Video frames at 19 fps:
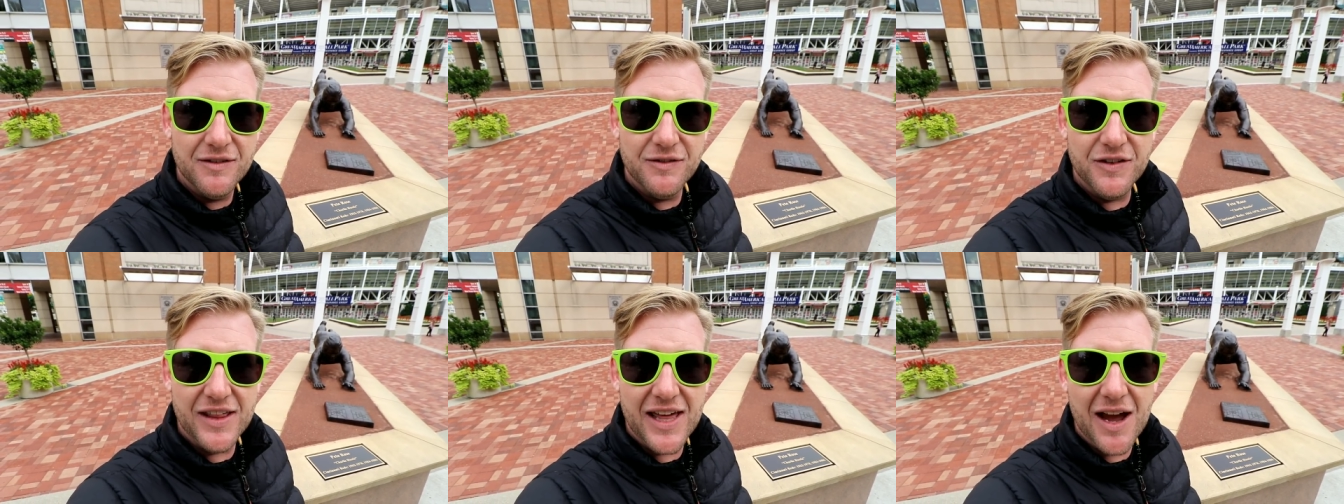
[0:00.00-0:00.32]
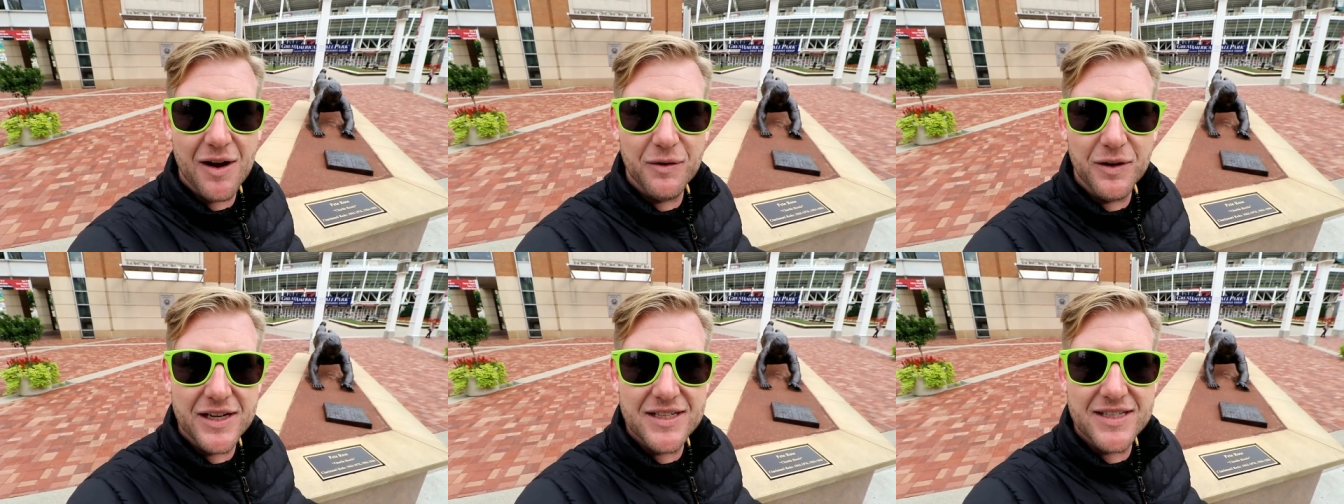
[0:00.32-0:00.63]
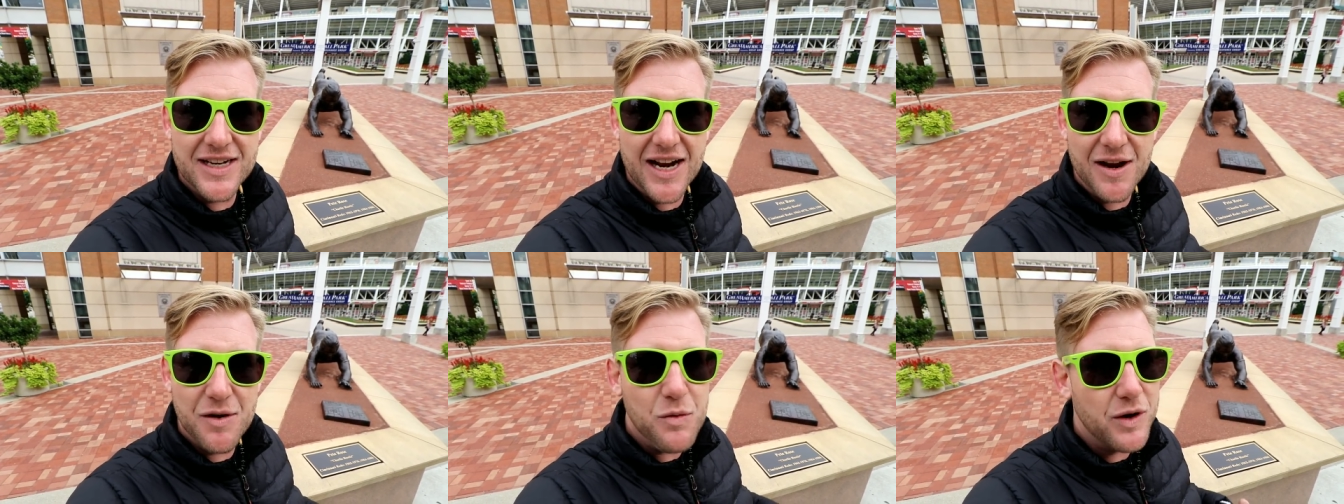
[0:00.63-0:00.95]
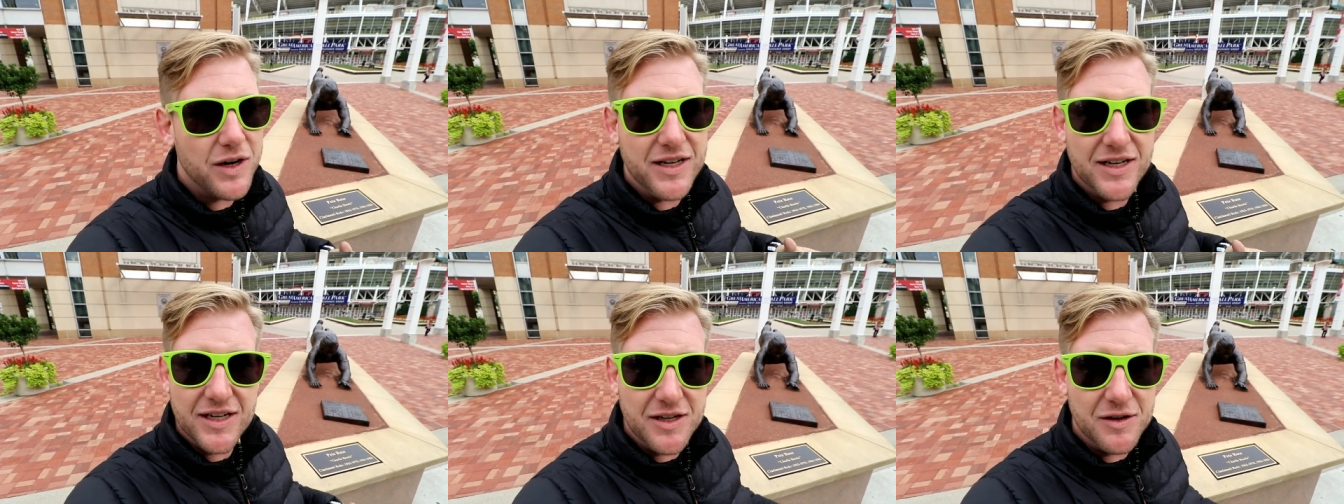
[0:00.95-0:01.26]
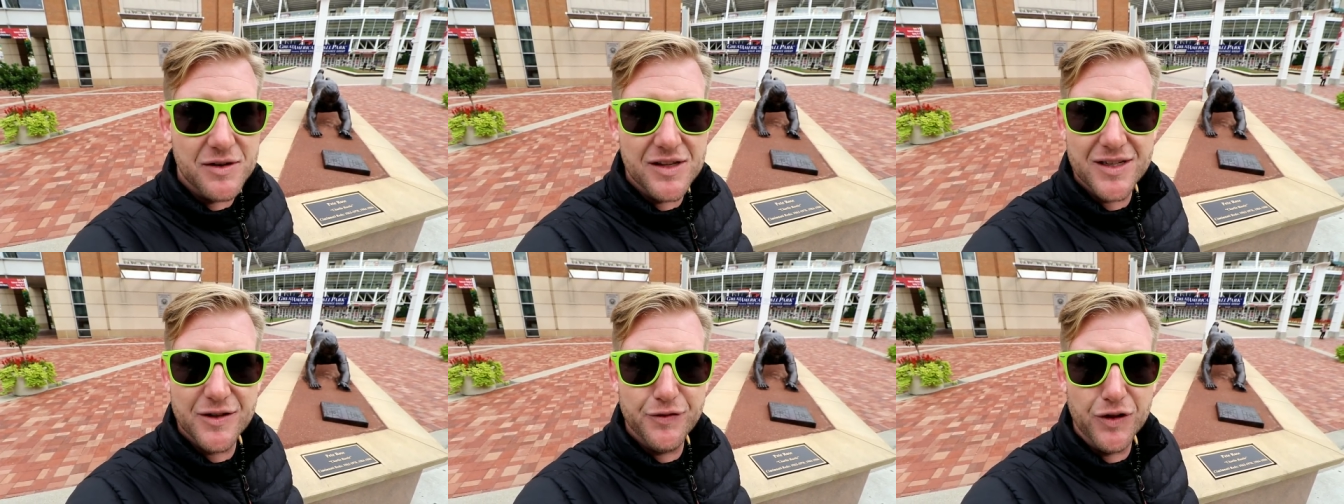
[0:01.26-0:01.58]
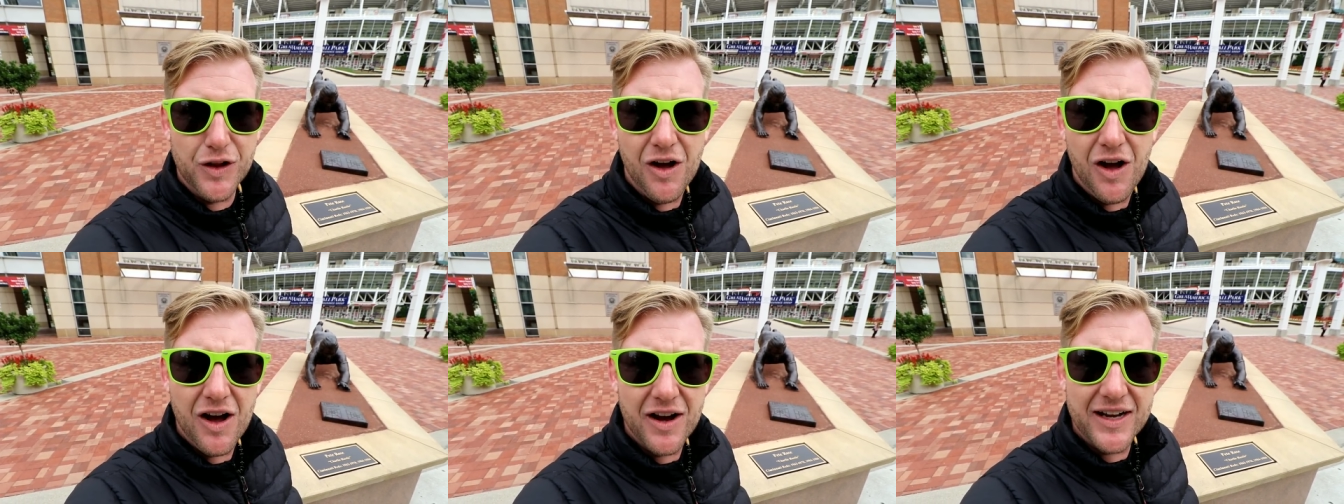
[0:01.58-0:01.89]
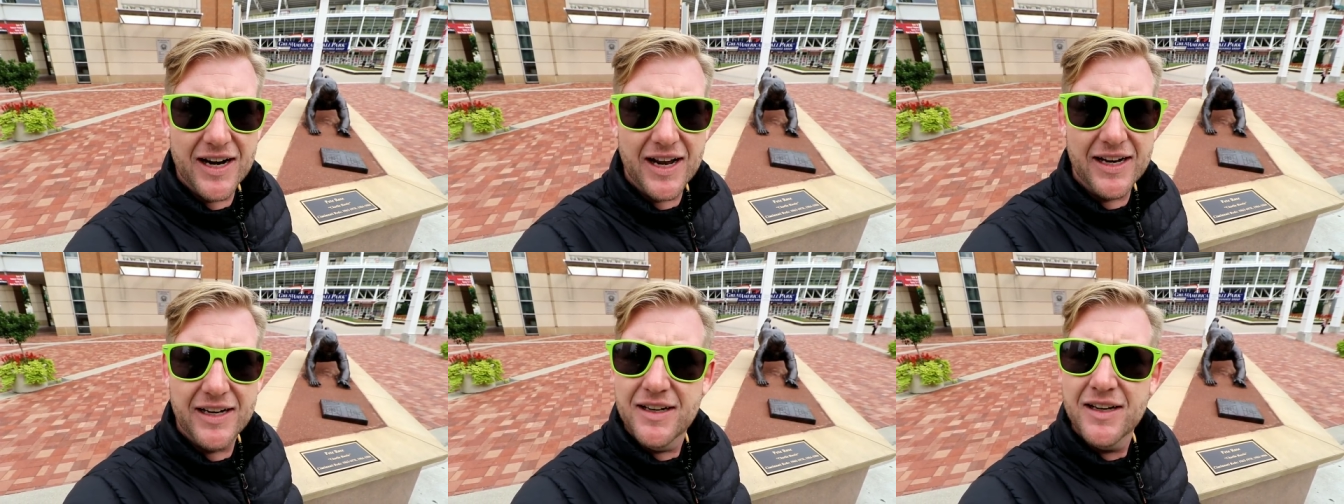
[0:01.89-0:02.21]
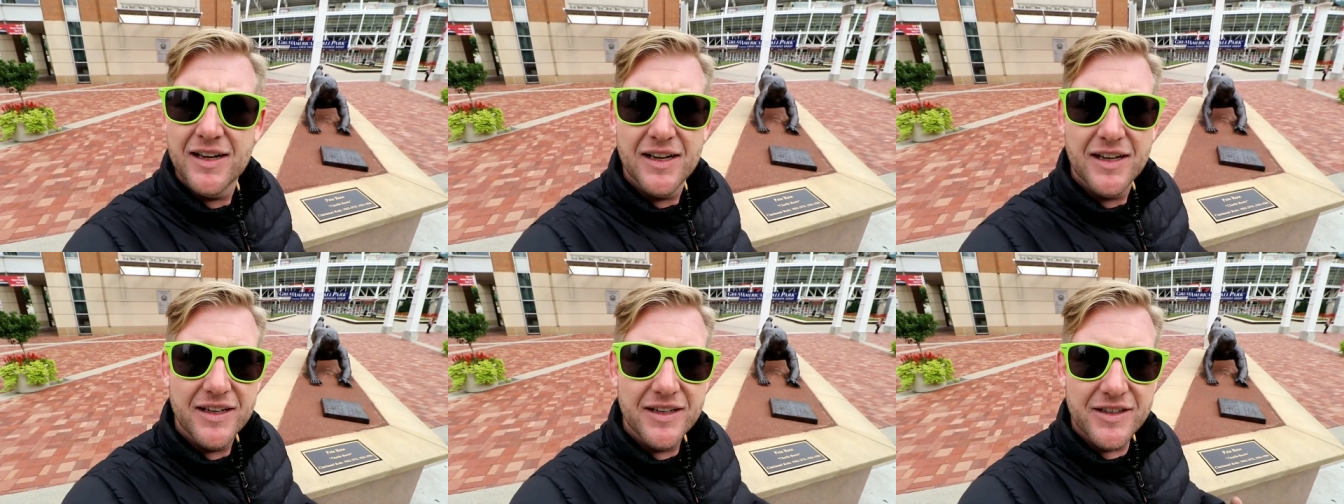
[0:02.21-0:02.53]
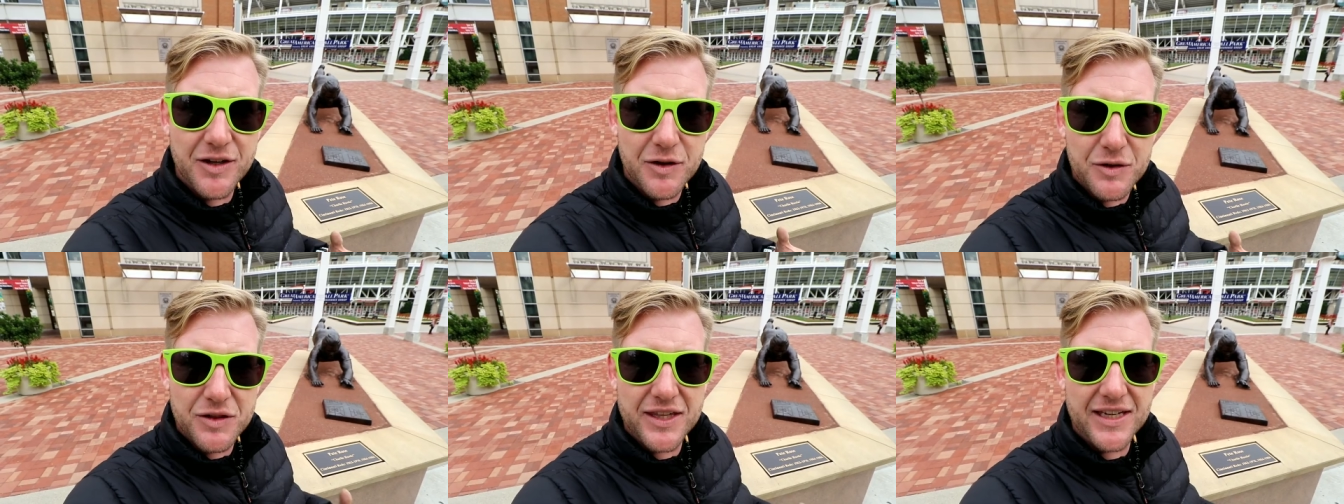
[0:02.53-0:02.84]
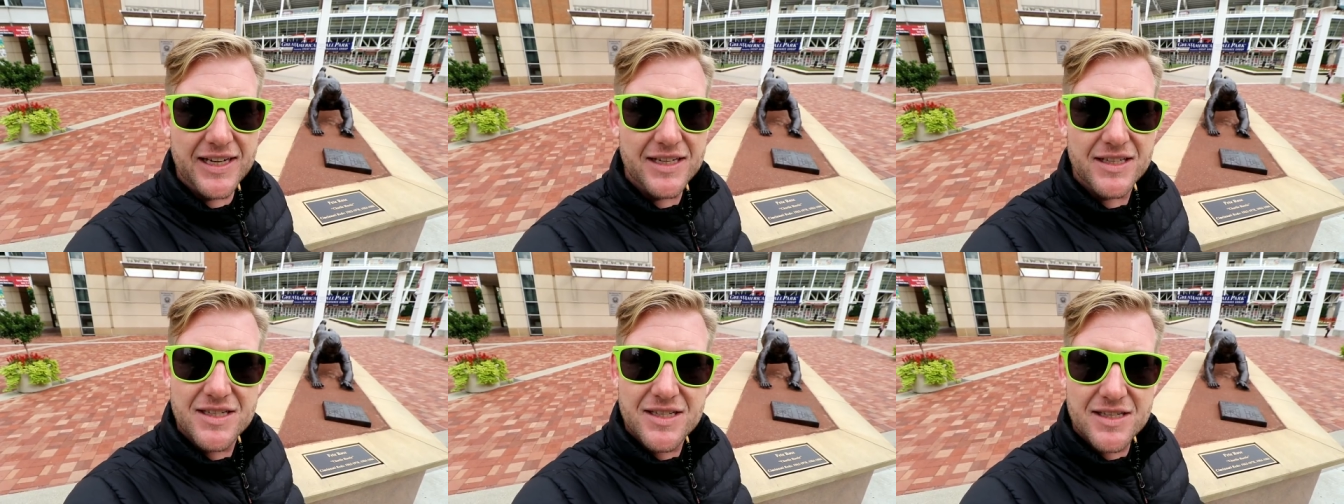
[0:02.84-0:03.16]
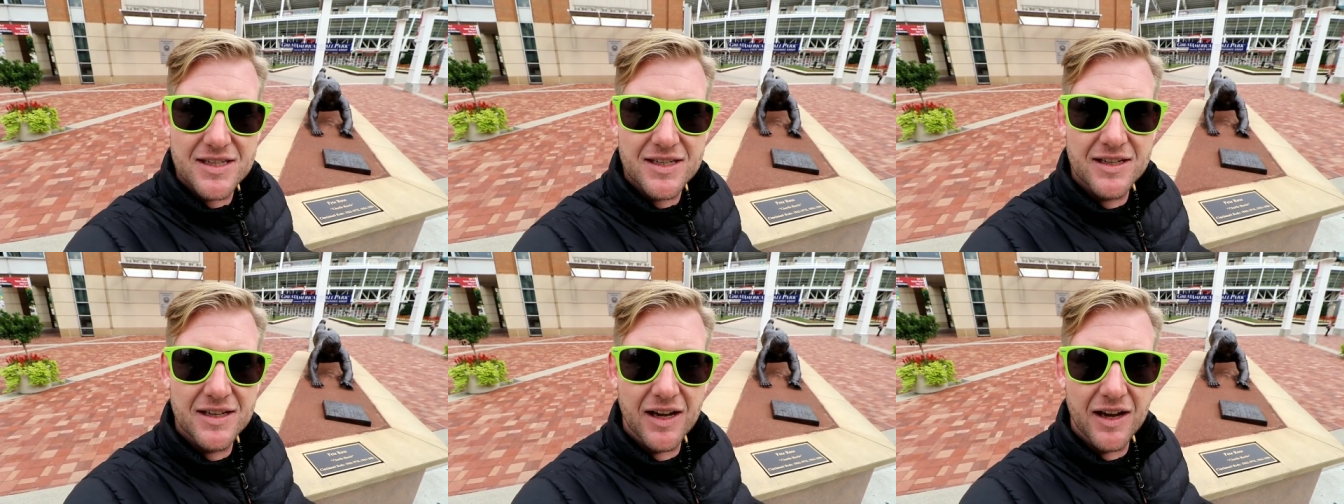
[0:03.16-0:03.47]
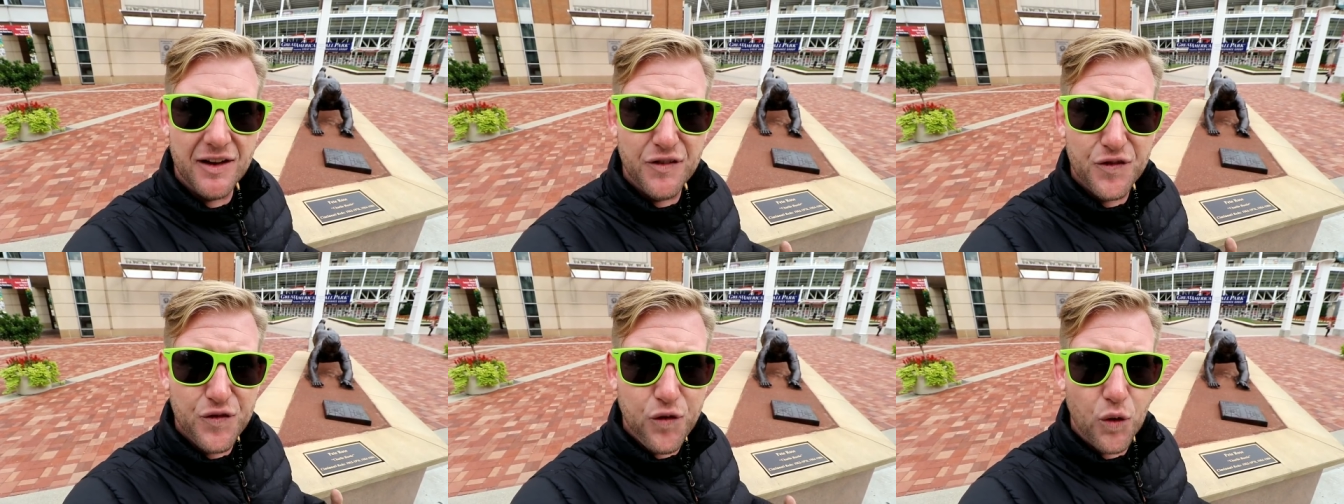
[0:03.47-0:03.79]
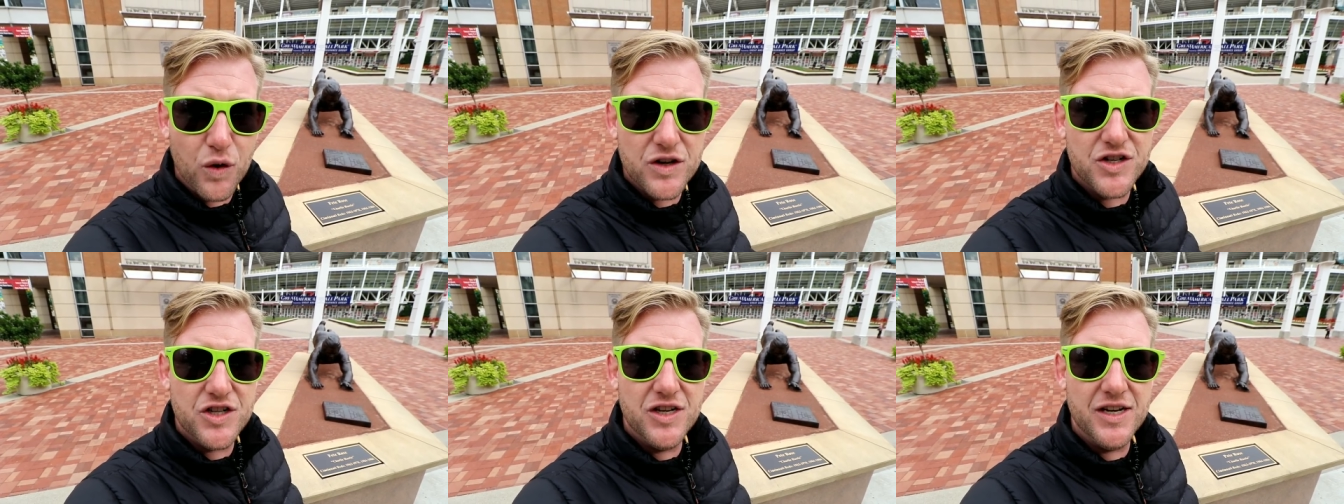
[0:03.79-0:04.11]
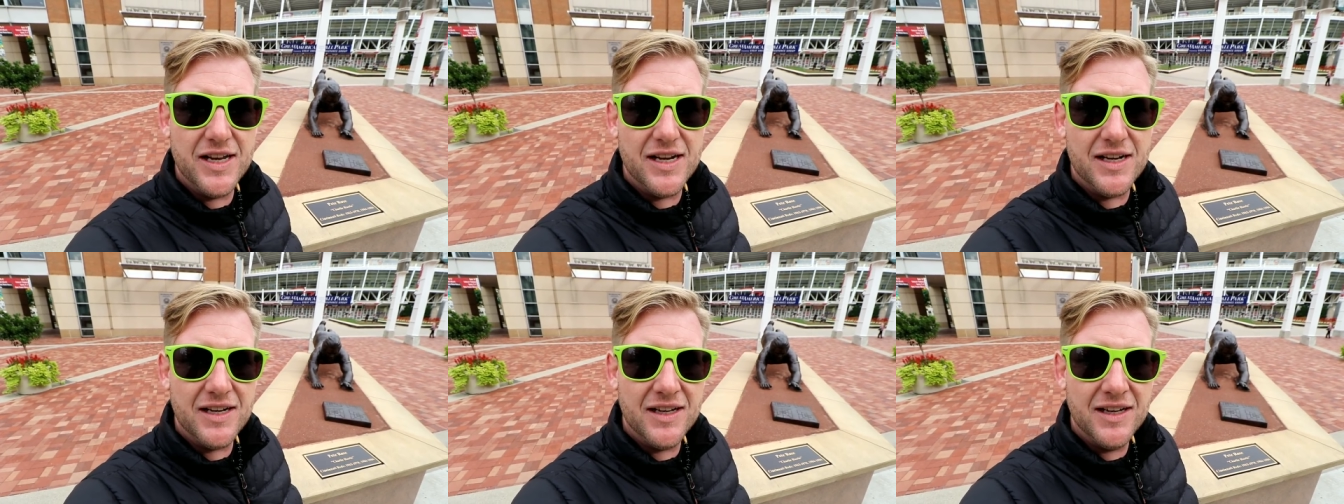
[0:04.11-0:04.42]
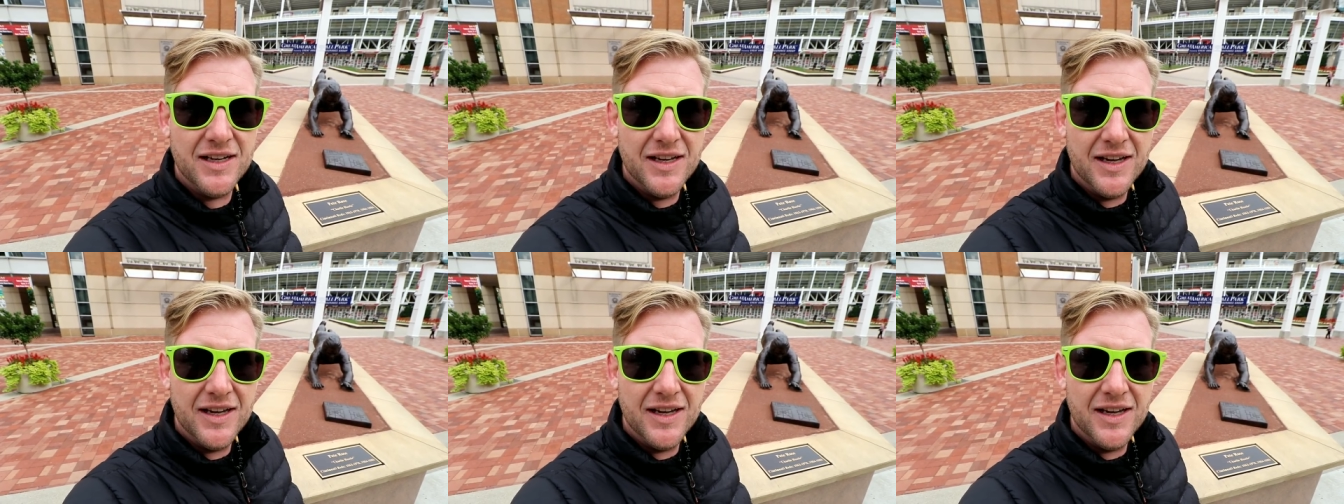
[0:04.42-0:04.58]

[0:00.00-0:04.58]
for that reason I wanted to do this vlog and I do think it's unfortunate